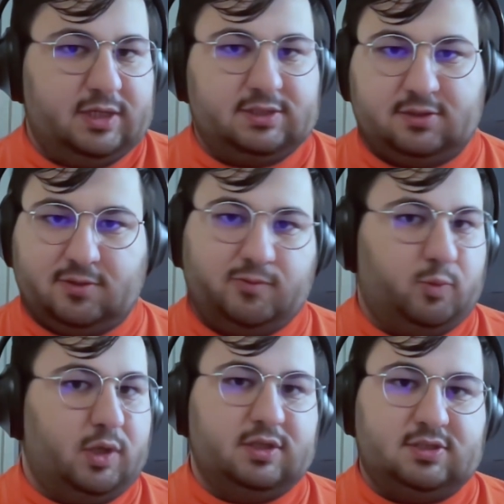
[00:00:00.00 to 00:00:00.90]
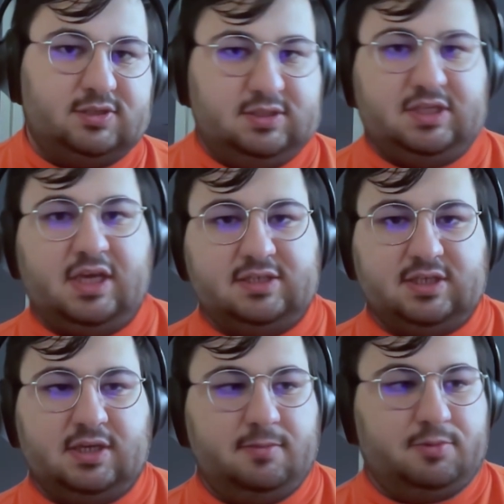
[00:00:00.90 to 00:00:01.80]
So one is ZkSync
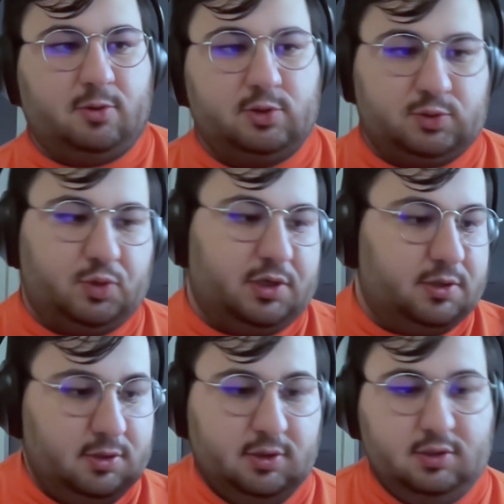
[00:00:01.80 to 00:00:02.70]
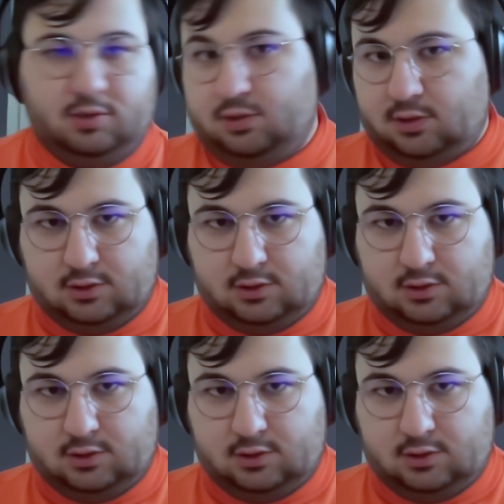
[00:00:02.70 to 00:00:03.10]
approach, where you